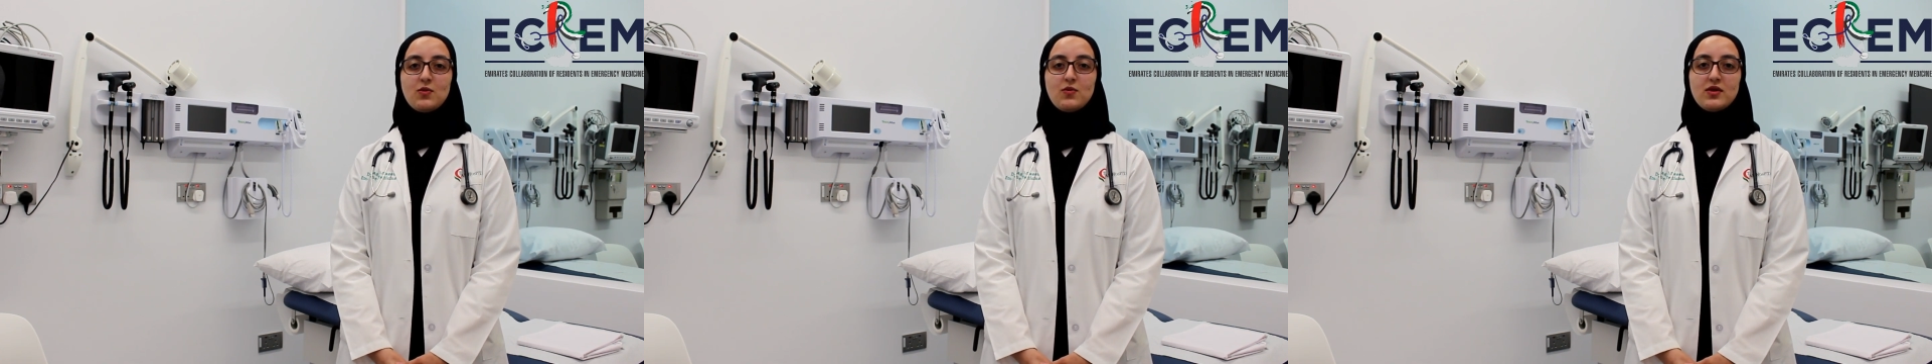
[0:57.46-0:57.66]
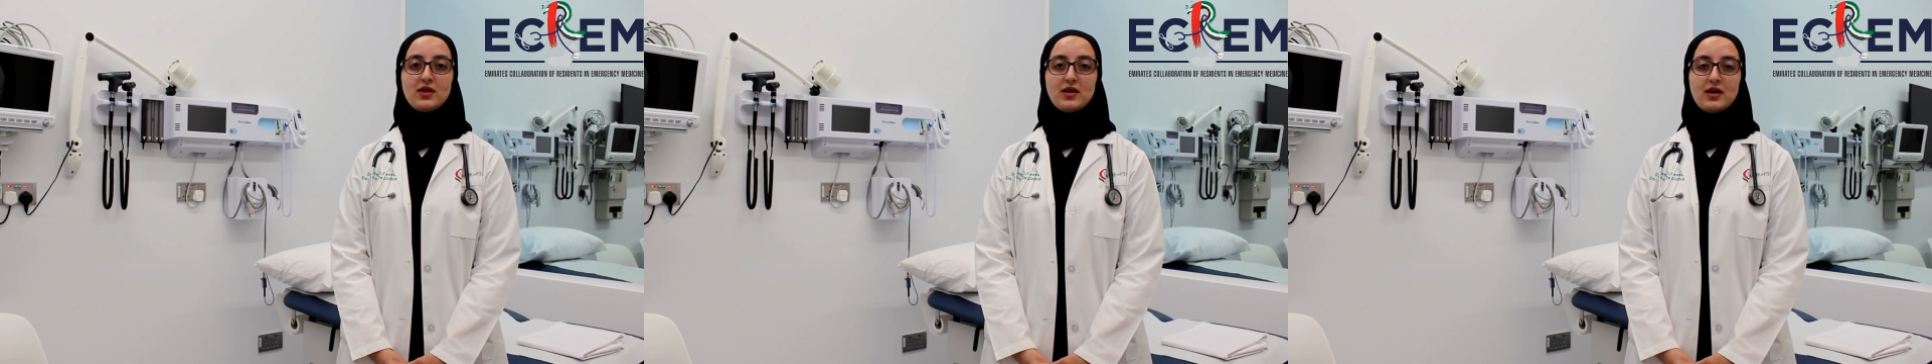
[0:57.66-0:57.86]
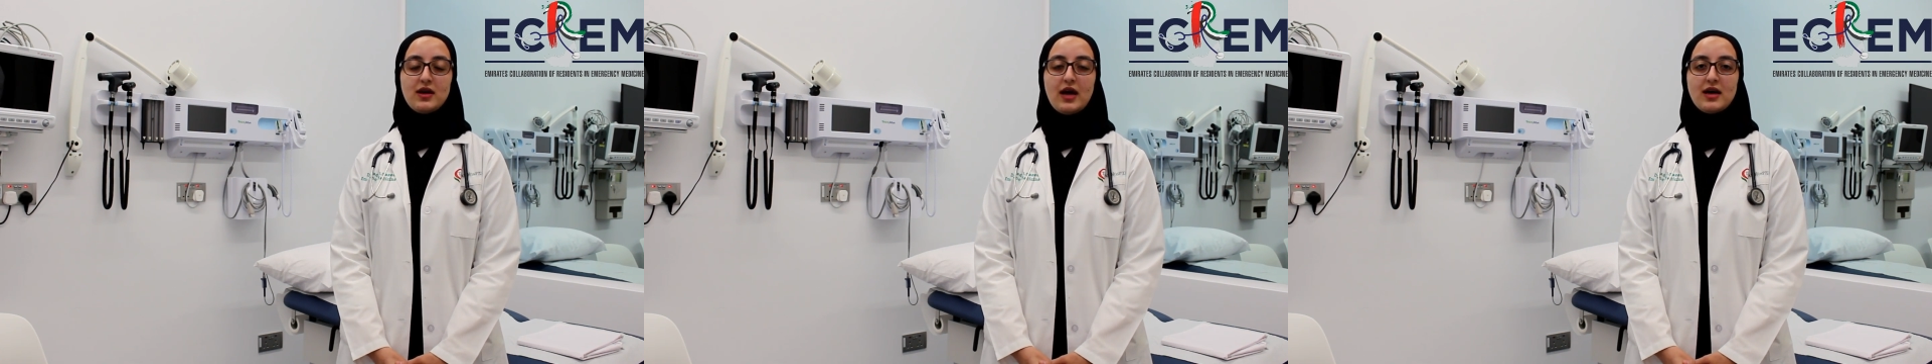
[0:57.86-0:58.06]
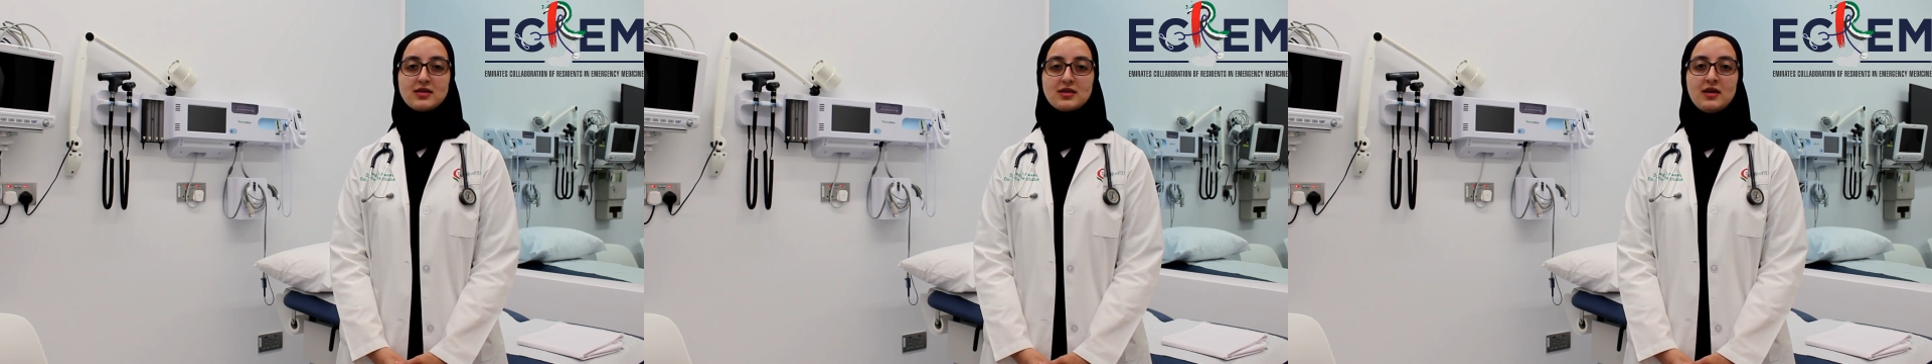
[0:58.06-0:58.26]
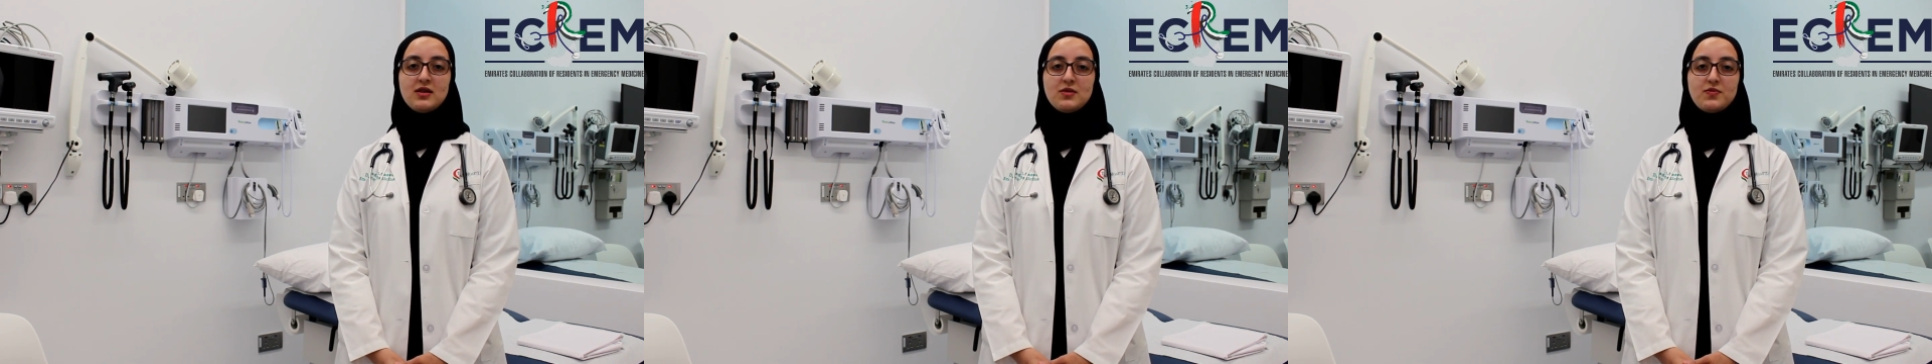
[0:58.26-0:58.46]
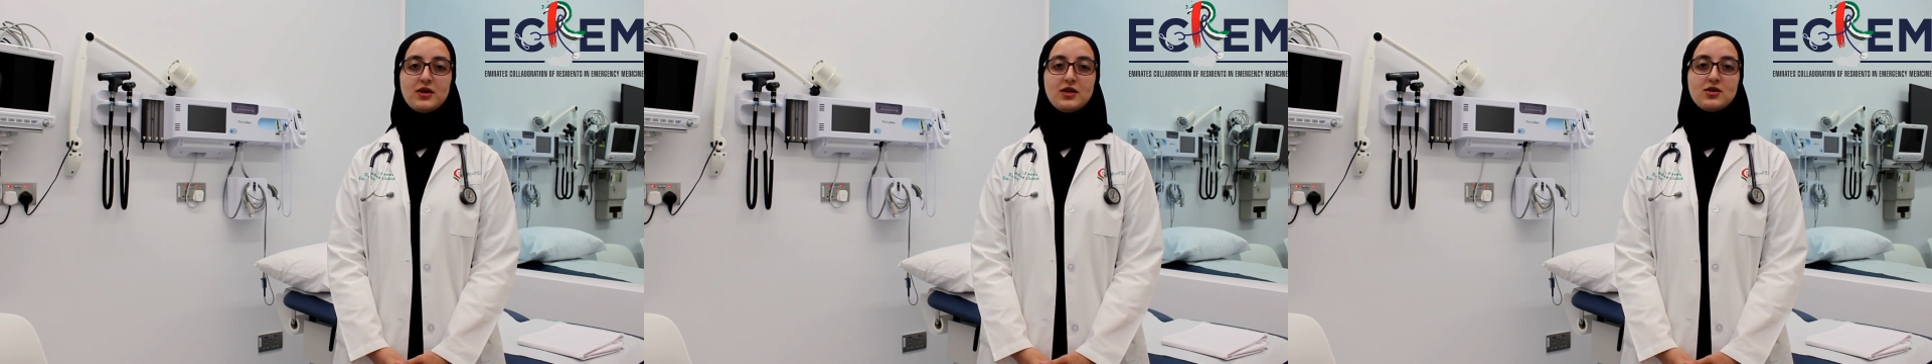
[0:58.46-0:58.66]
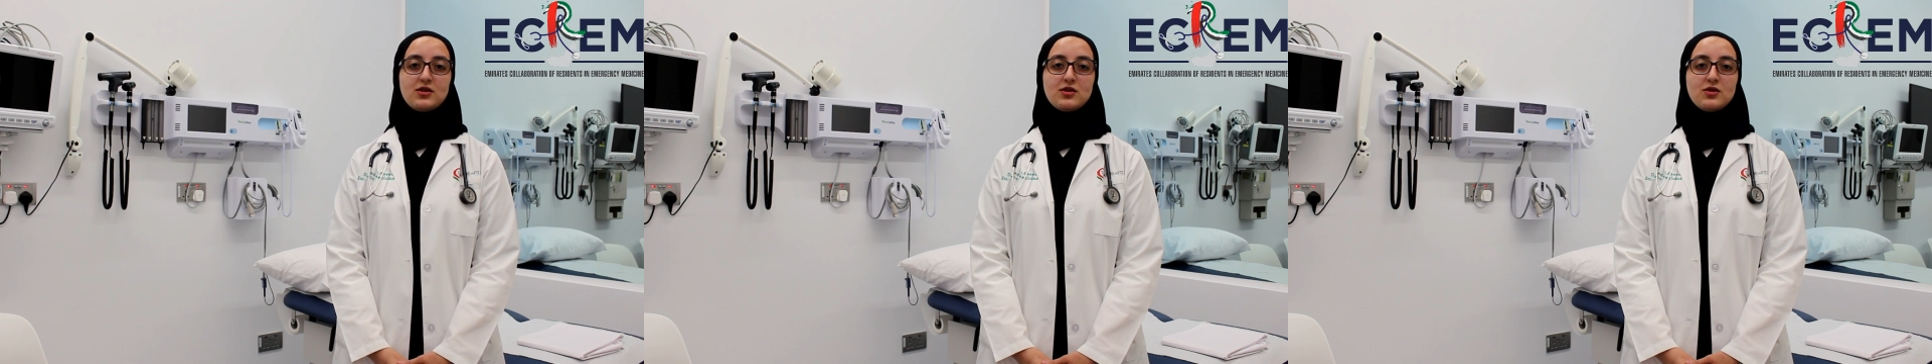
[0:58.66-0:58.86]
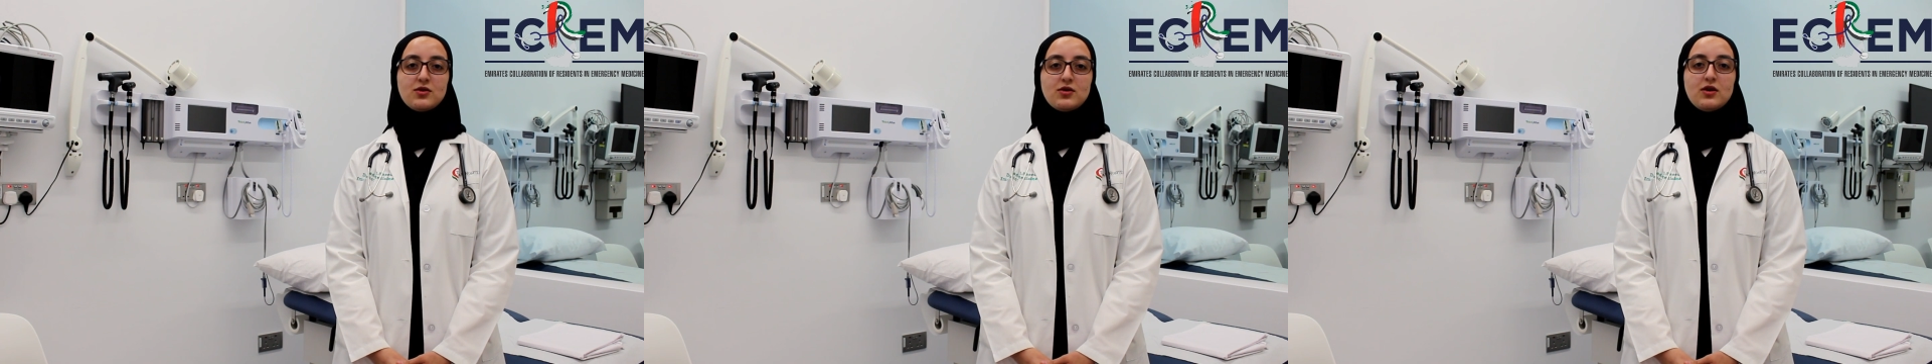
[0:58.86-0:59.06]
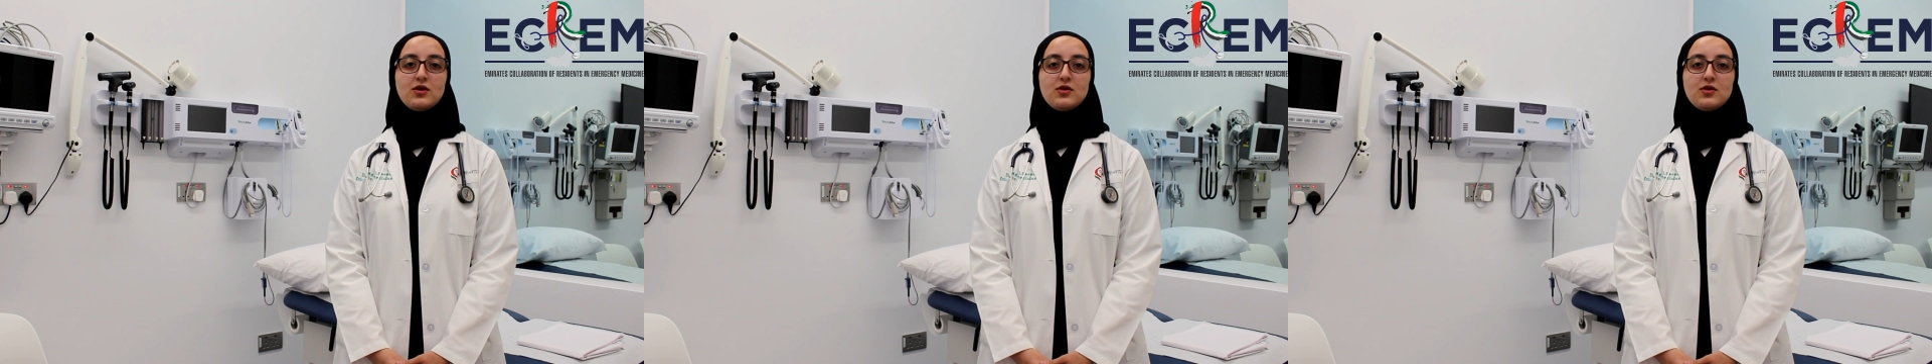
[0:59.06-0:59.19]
with asking the patient